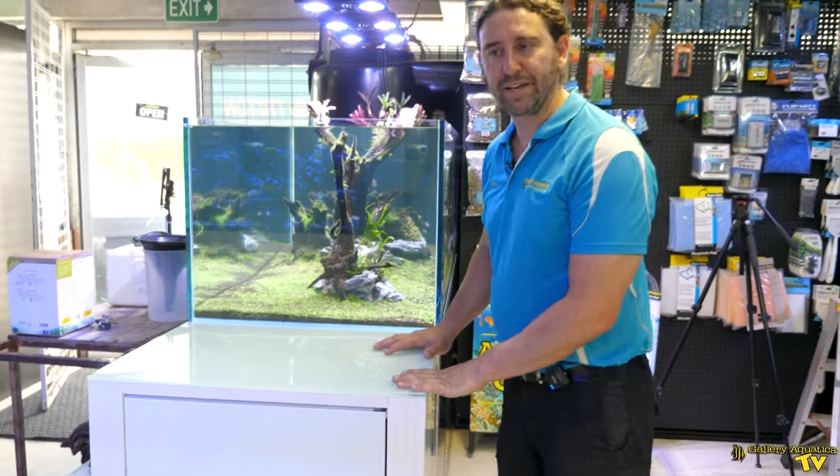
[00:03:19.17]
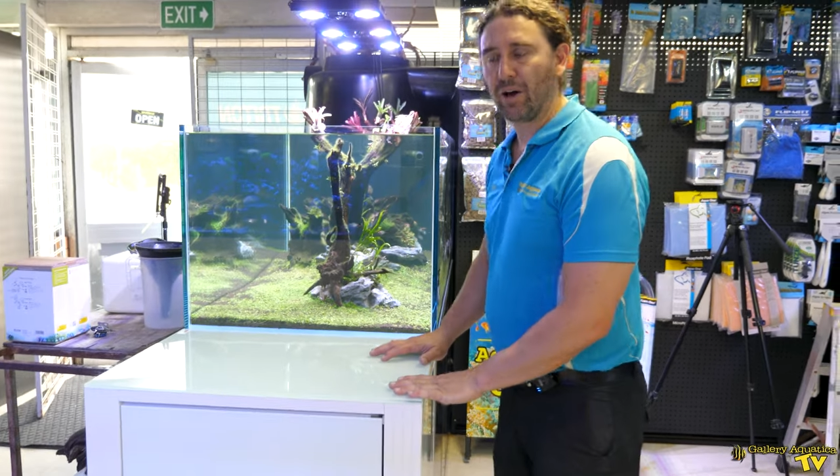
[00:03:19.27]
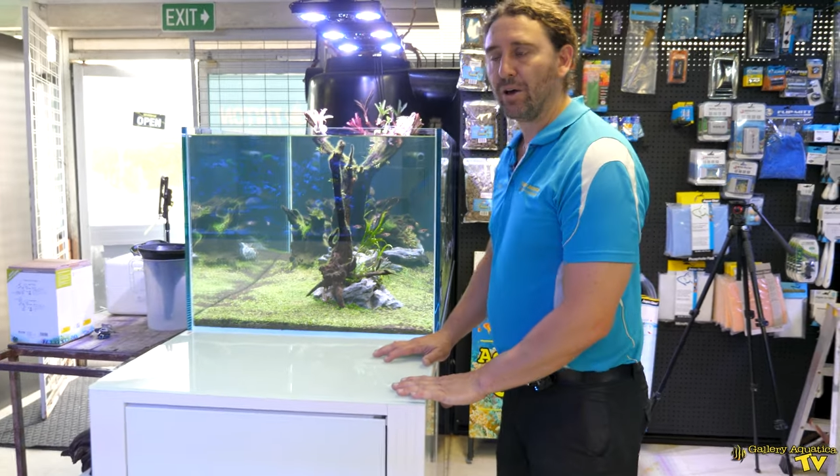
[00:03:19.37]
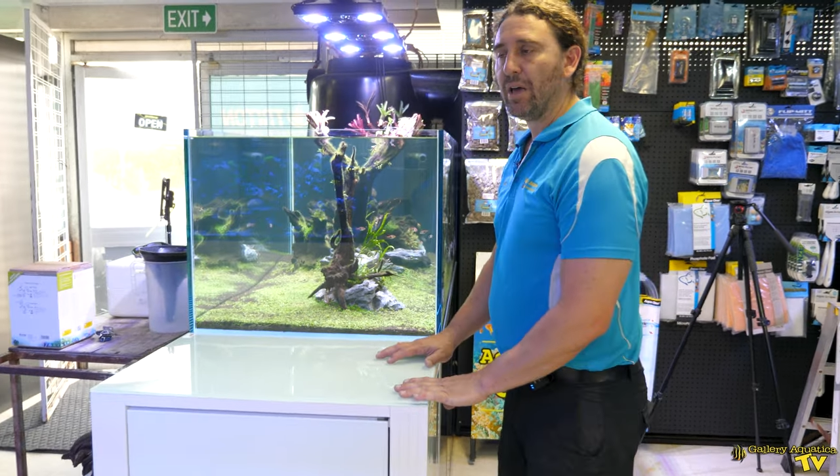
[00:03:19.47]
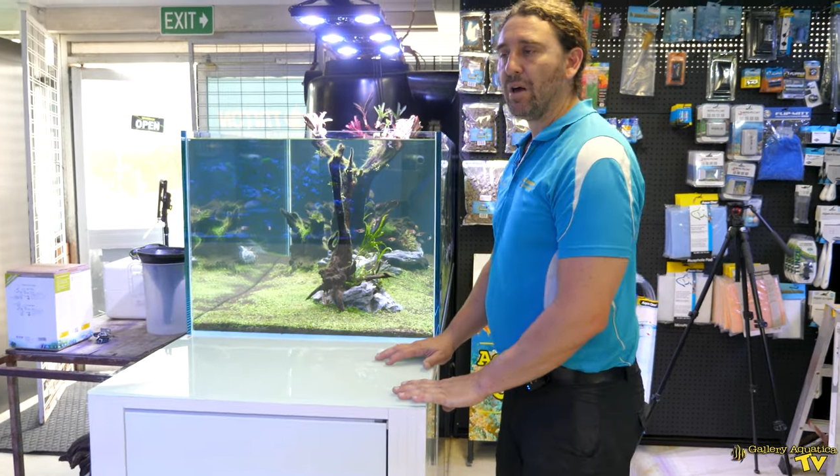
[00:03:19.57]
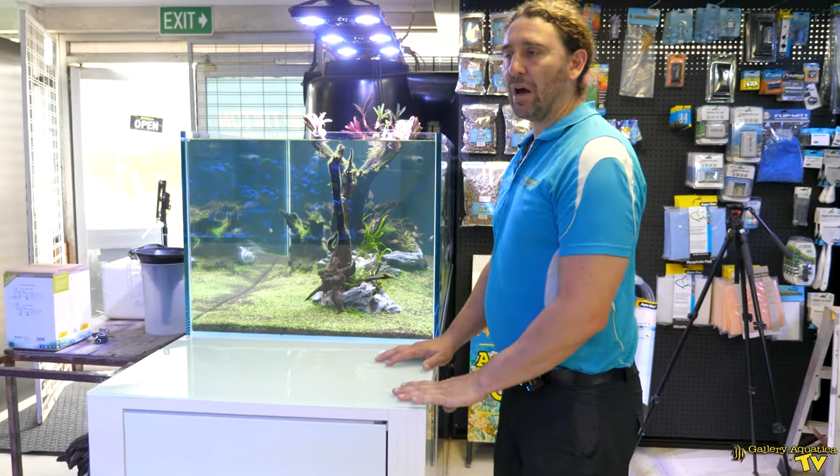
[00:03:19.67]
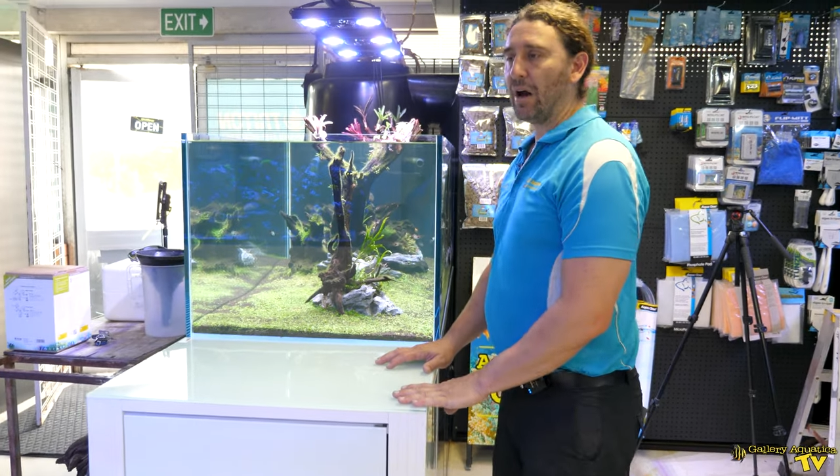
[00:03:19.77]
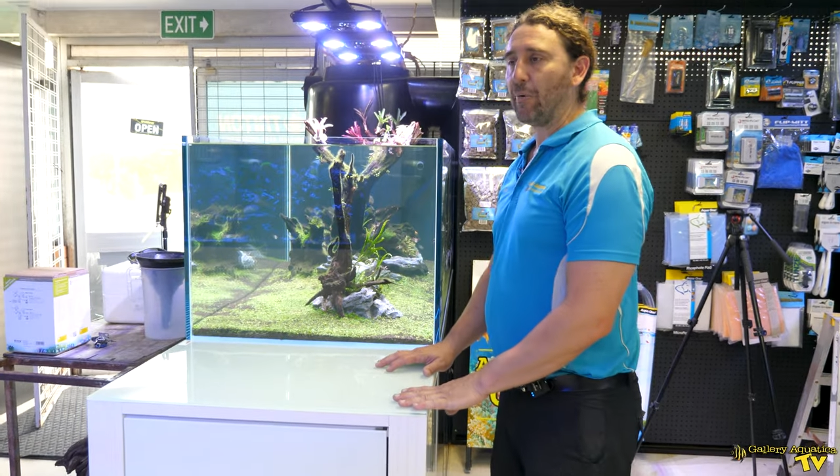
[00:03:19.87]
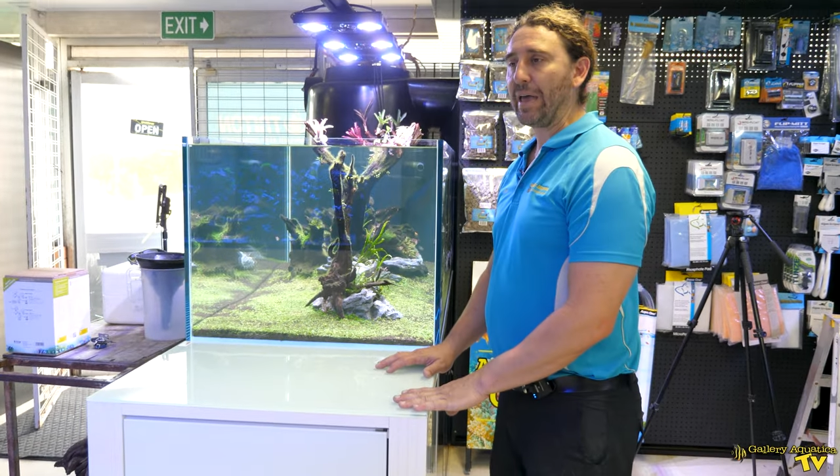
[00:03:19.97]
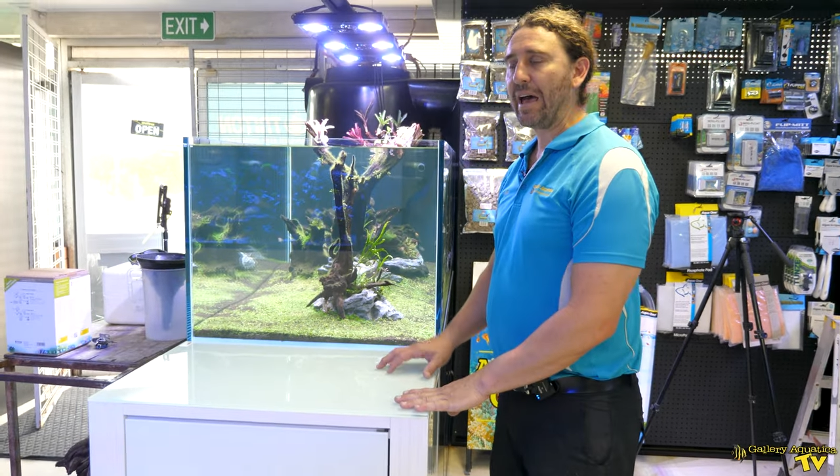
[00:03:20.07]

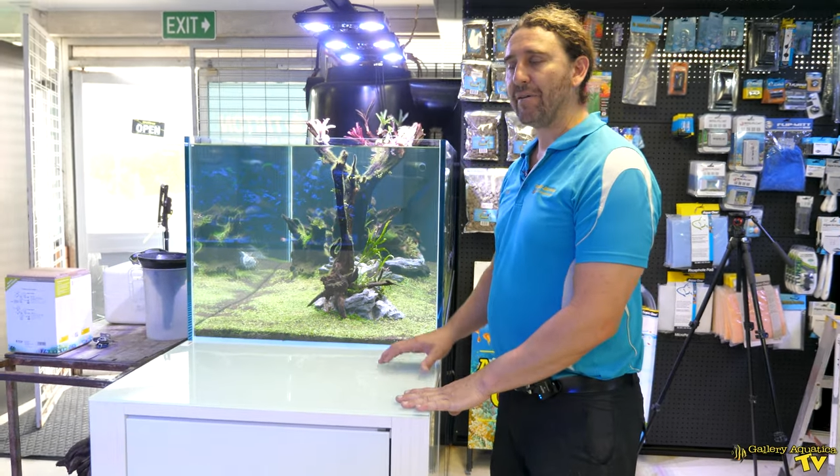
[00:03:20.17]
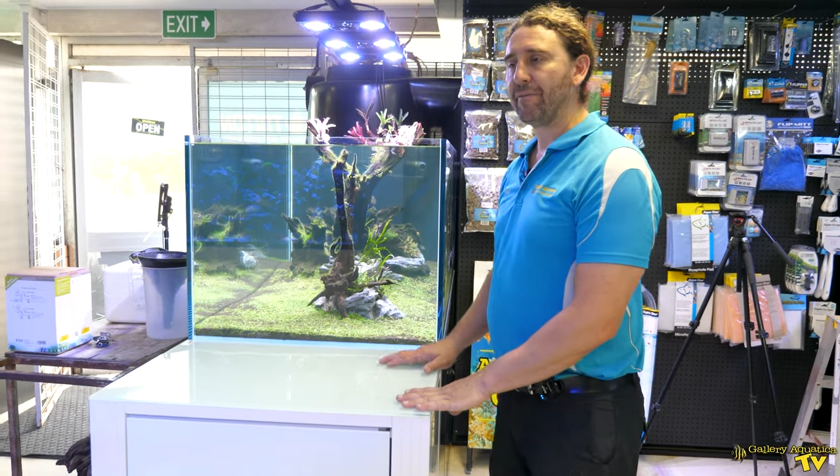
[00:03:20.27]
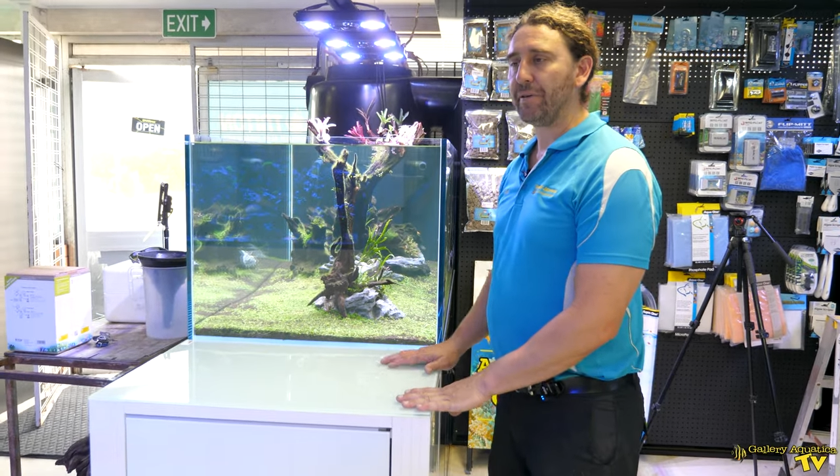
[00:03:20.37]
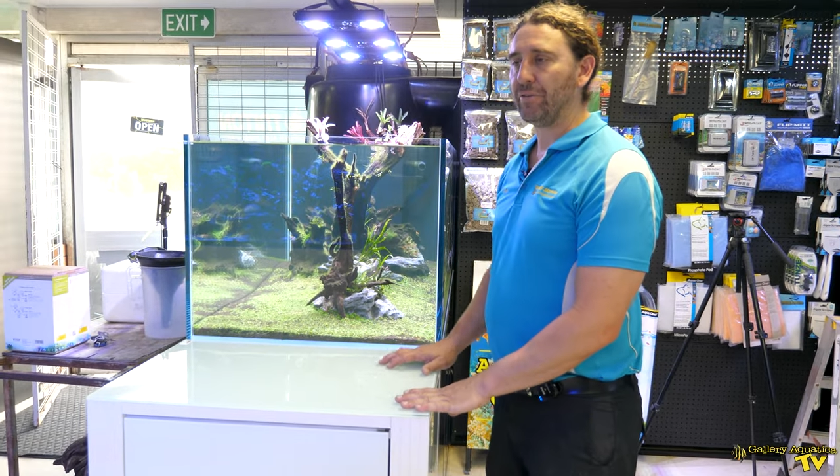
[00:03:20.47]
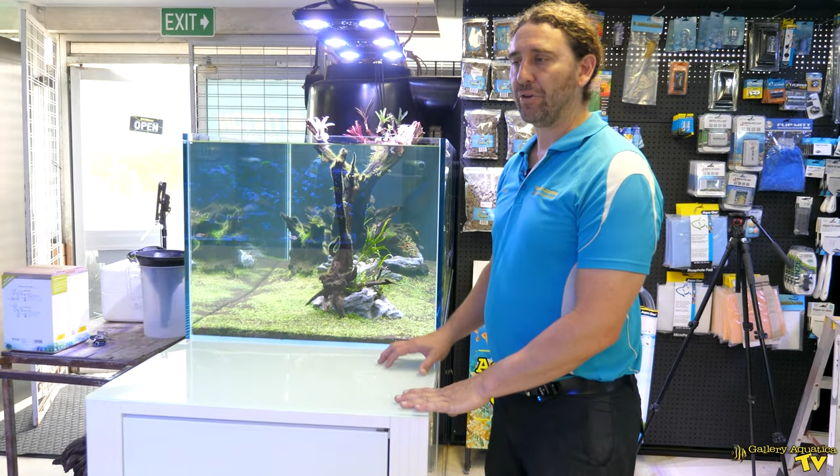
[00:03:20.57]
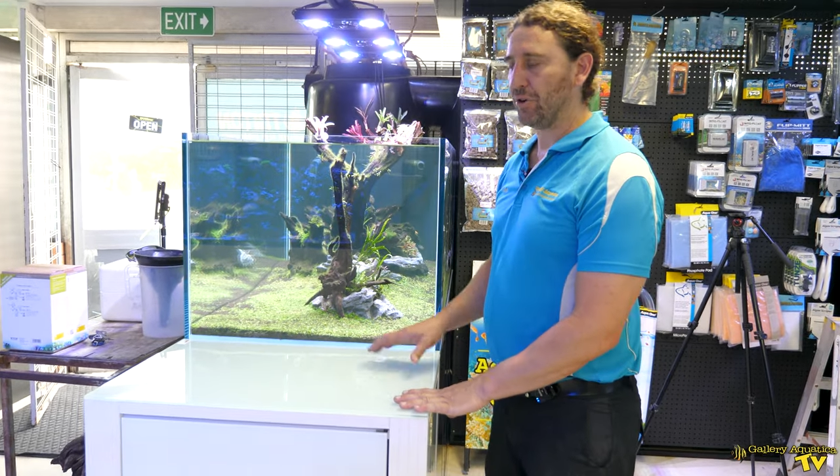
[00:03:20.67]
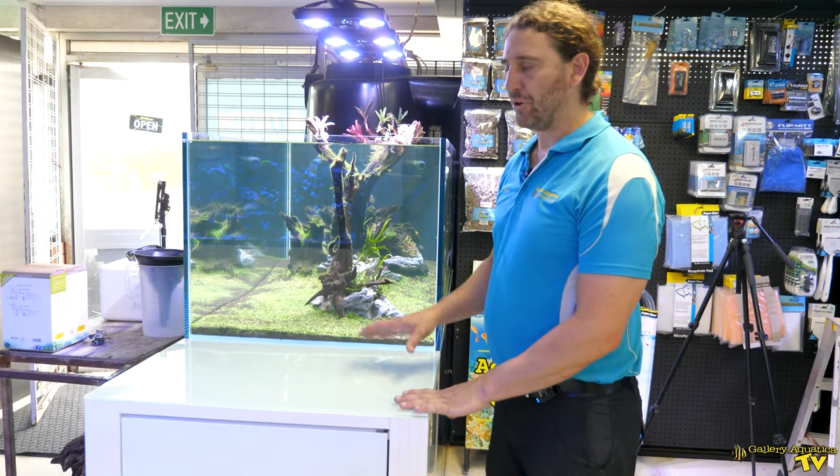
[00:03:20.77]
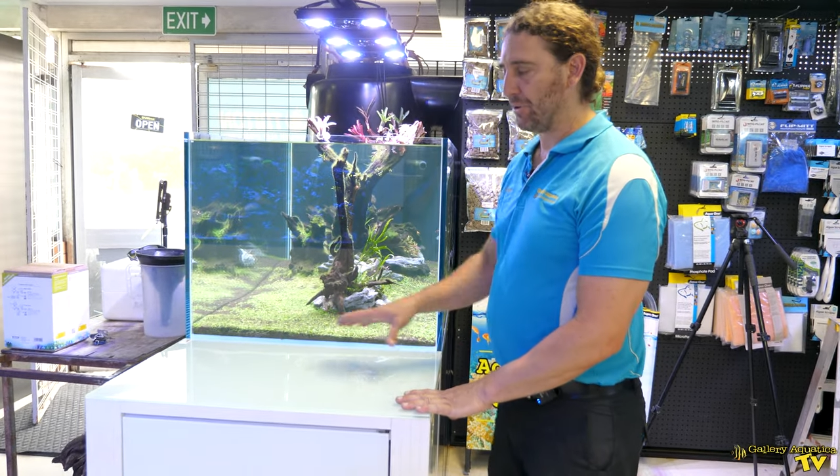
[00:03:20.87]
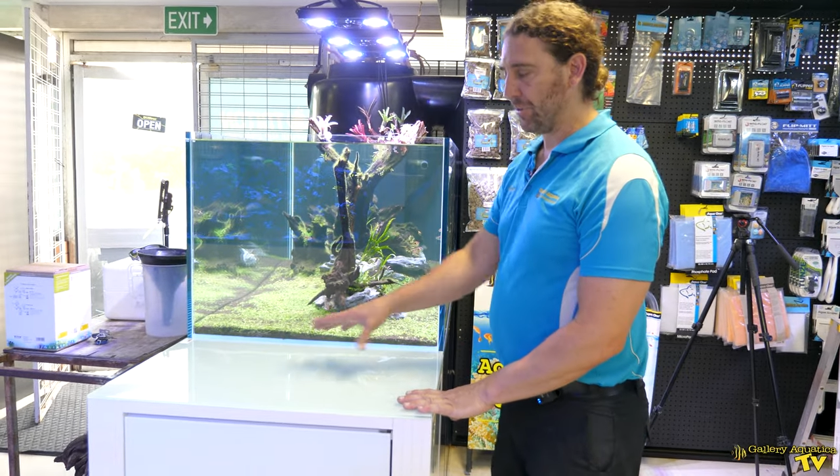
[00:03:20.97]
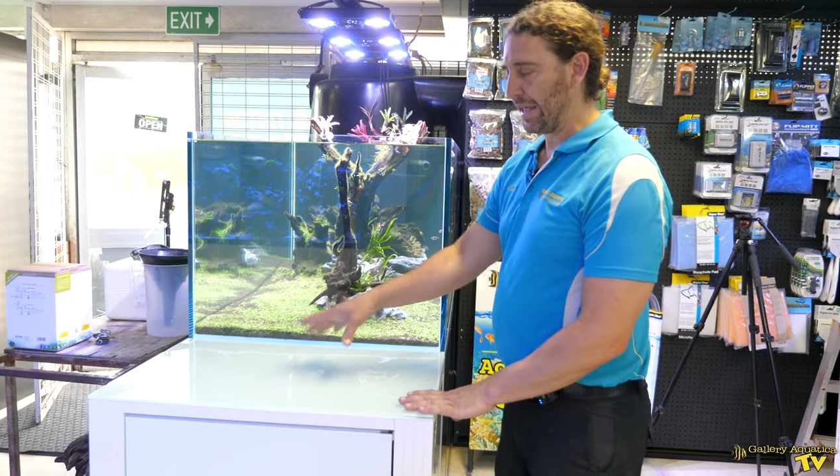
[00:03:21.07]
Now, we have
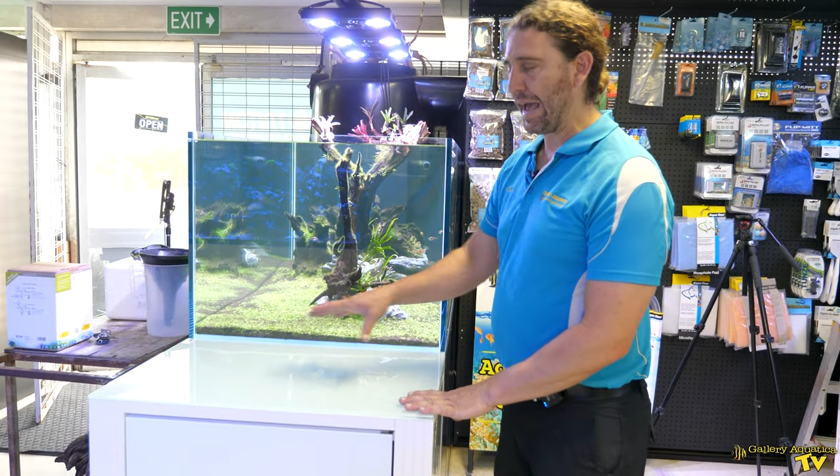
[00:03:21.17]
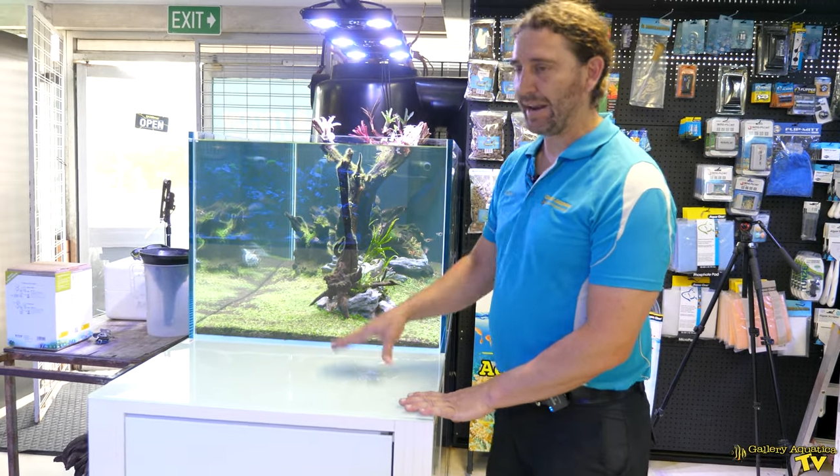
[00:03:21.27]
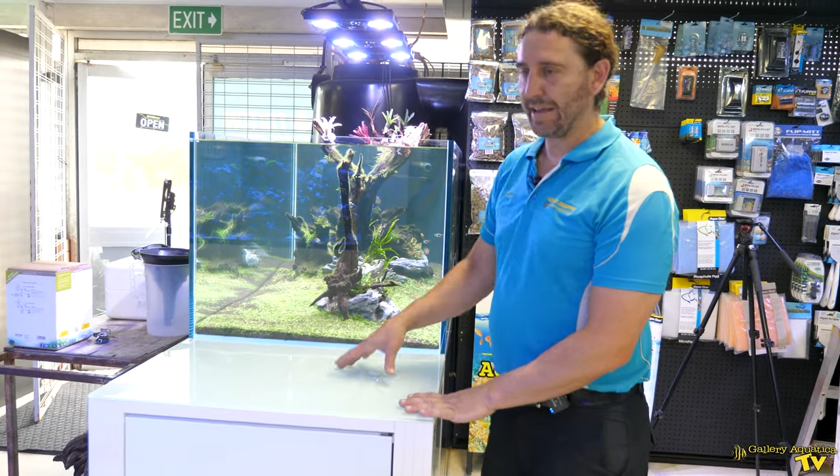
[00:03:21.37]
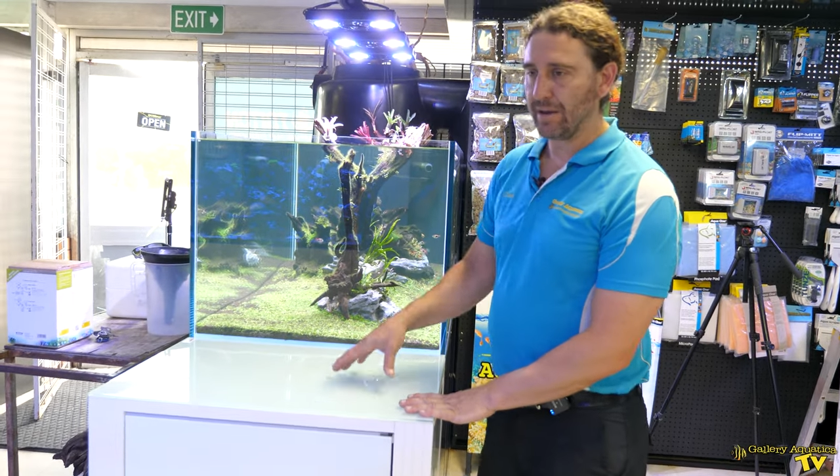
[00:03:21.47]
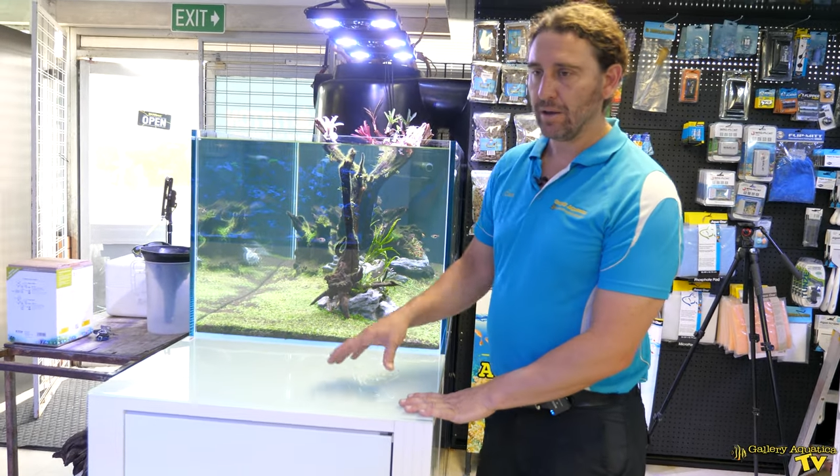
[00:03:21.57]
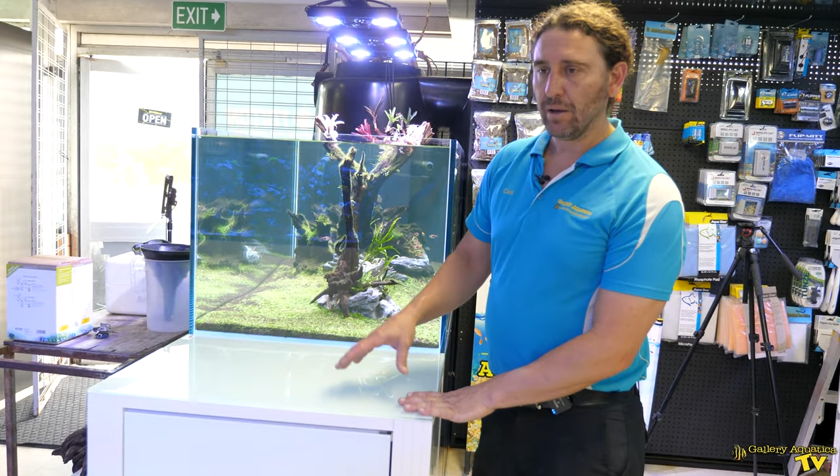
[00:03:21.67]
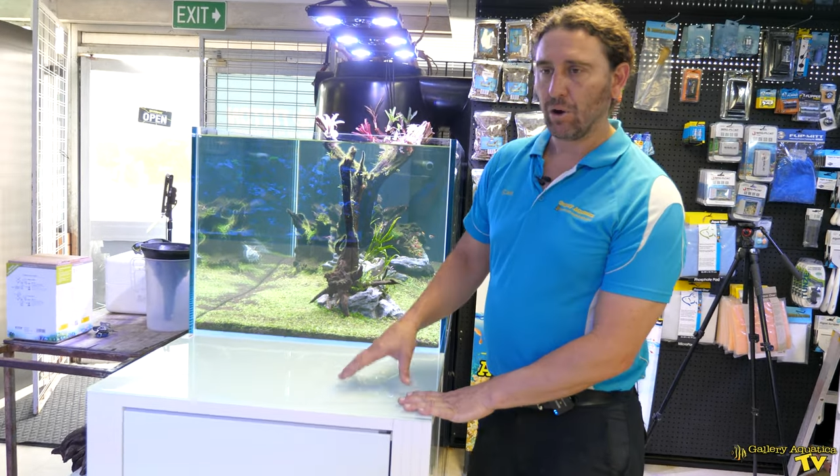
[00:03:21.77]
the Caddy